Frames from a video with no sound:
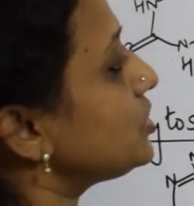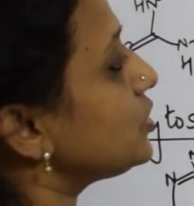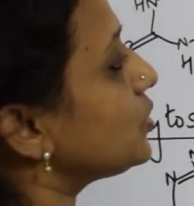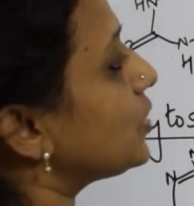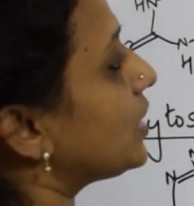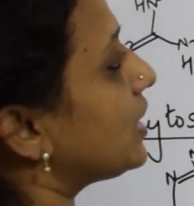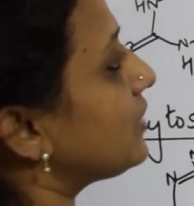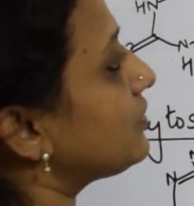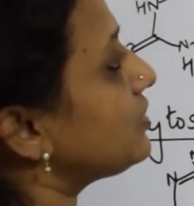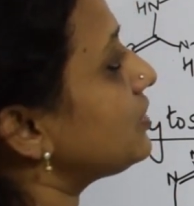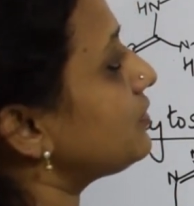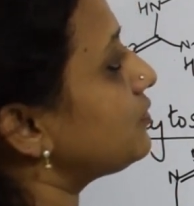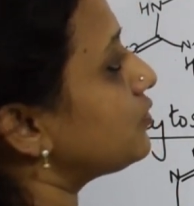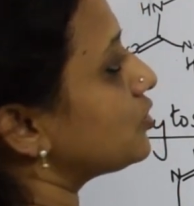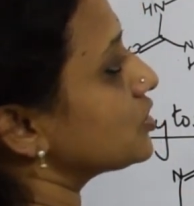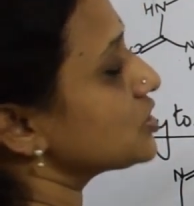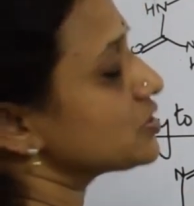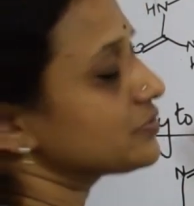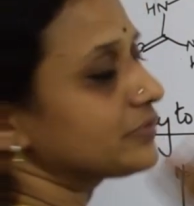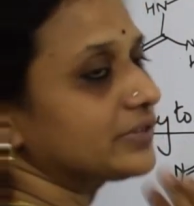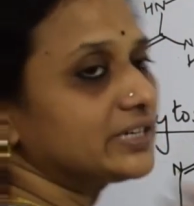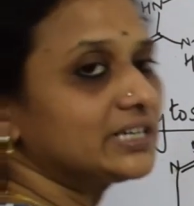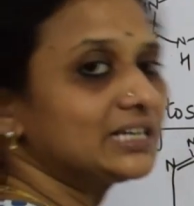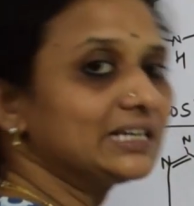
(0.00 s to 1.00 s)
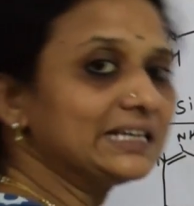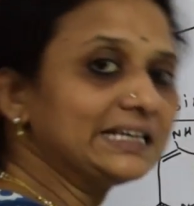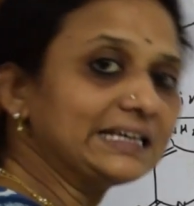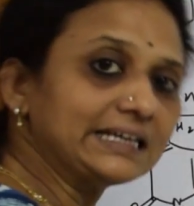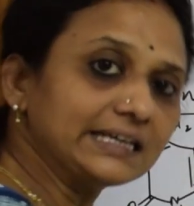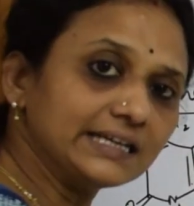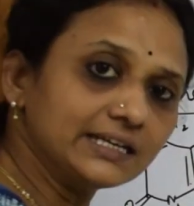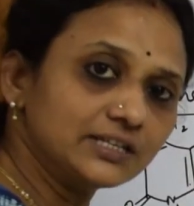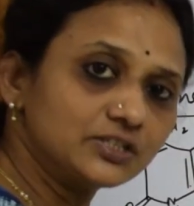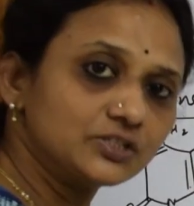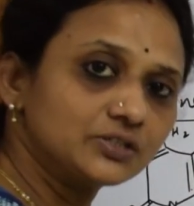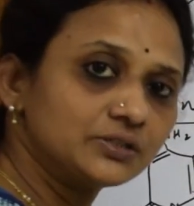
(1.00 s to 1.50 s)
you have the phosphate
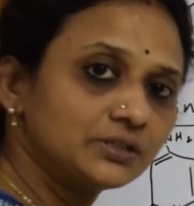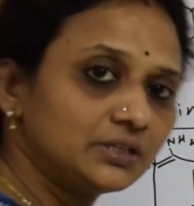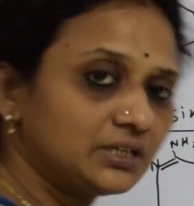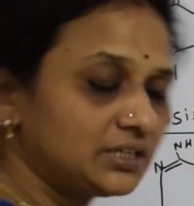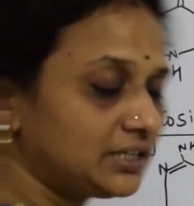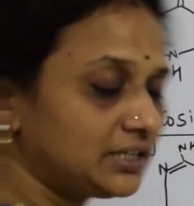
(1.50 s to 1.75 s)
linkage.